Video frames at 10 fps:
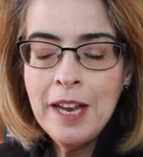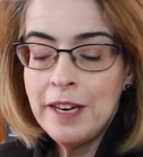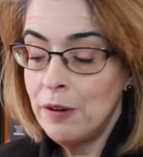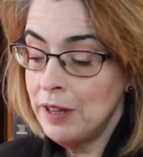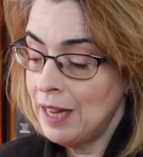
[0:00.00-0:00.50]

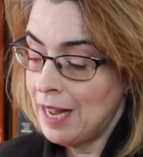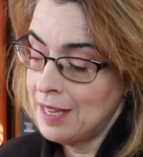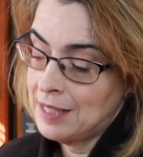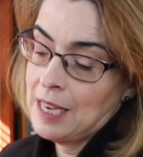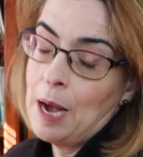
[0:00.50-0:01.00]
Now, in the
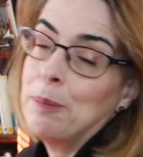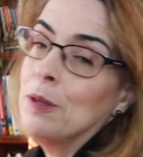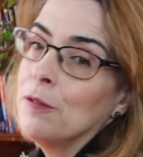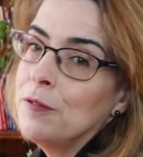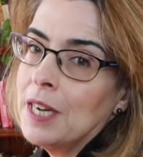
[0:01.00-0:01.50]
last
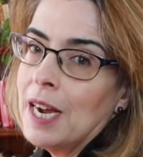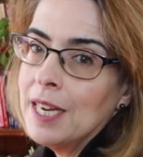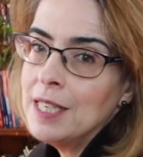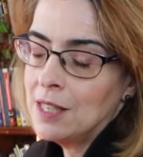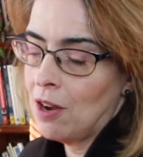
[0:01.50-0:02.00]
couple of
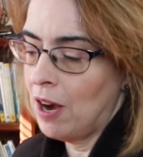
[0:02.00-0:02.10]
days,